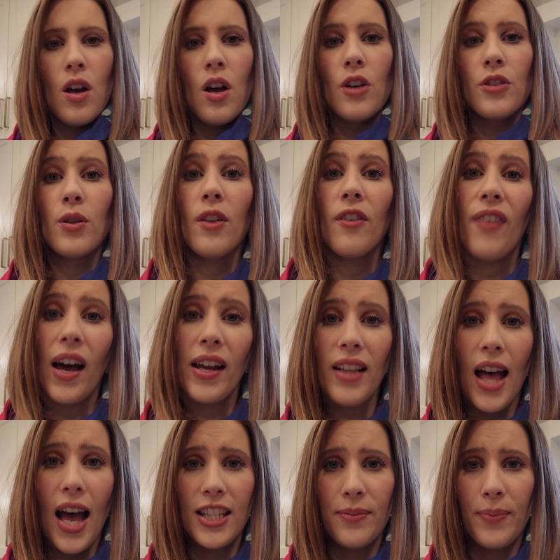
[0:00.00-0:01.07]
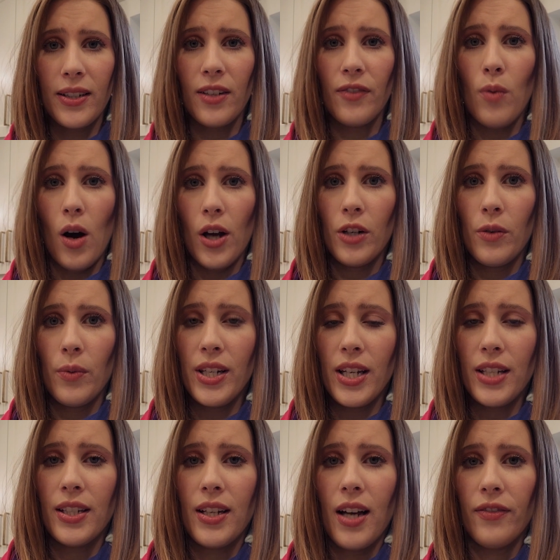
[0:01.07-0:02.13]
So the final aspect of water we need
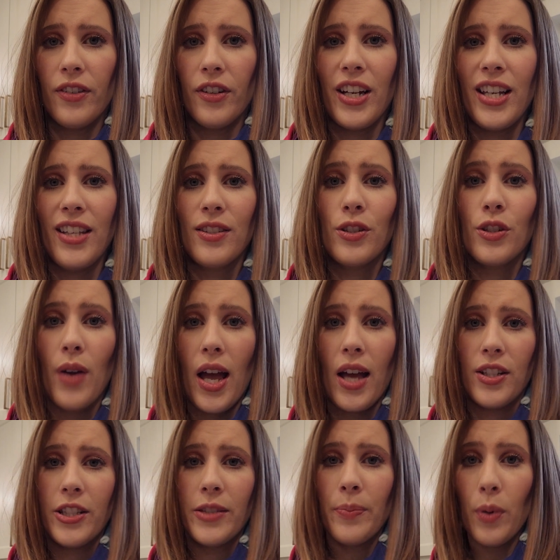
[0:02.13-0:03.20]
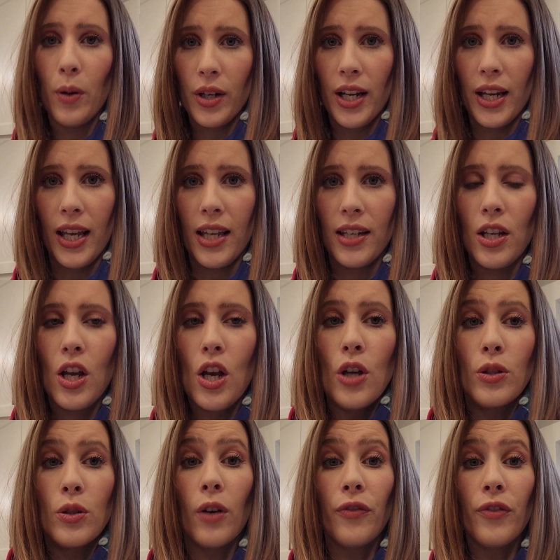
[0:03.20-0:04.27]
to cover is transporting it.
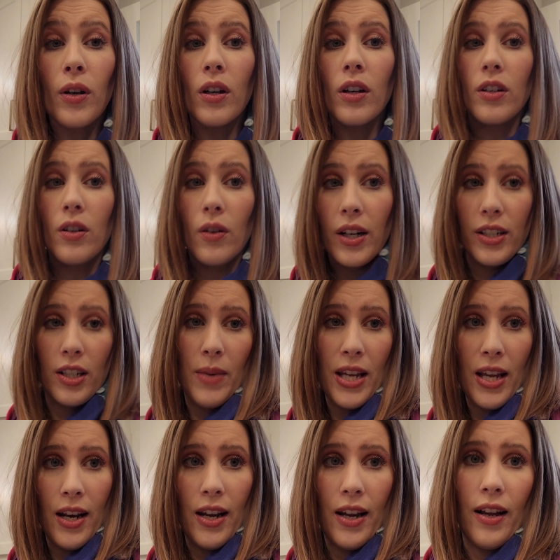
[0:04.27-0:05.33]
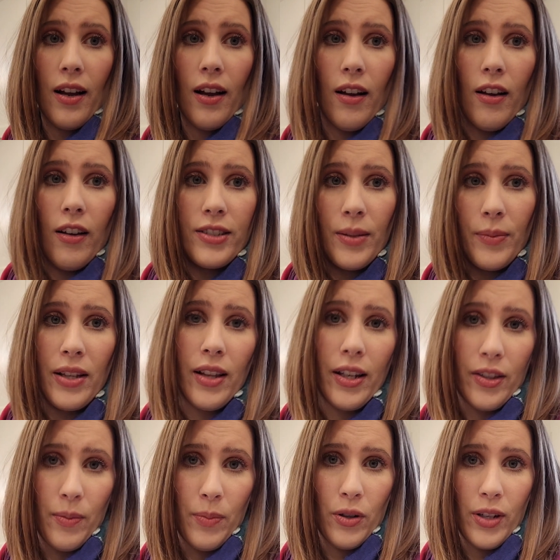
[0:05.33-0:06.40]
So if you're going to be getting something like
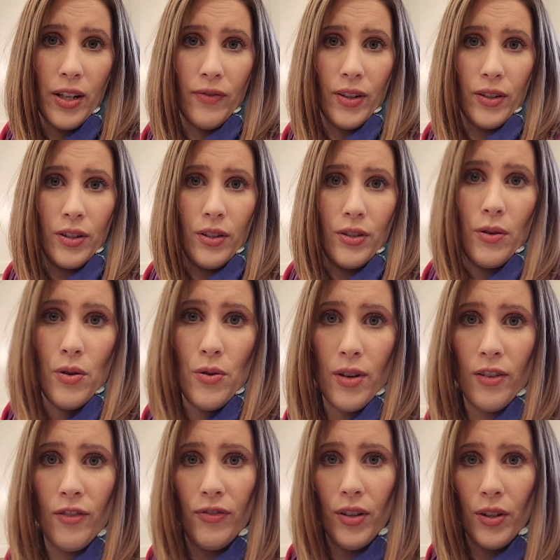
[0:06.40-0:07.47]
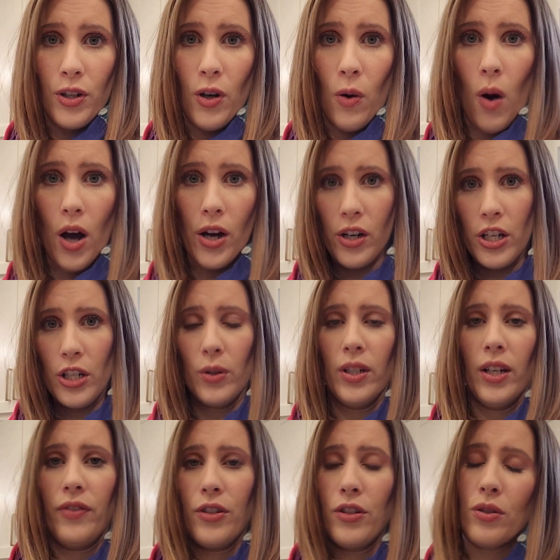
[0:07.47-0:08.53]
the Berkey filter, so you can filter water, you don't
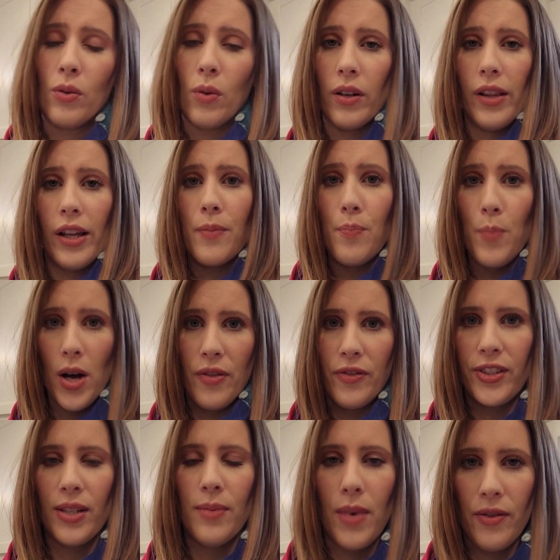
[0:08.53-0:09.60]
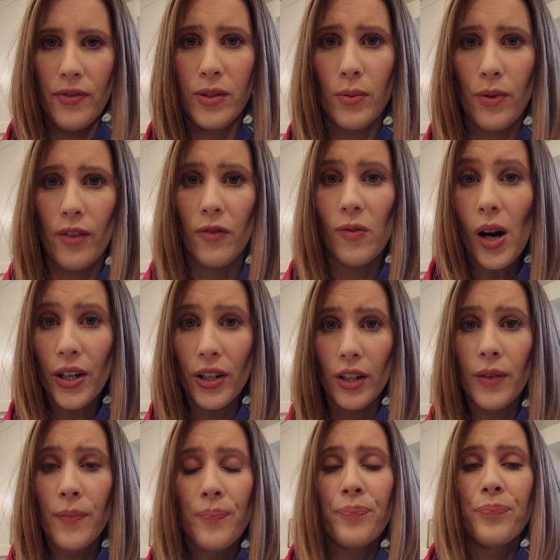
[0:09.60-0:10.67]
have to store like months and months worth of water,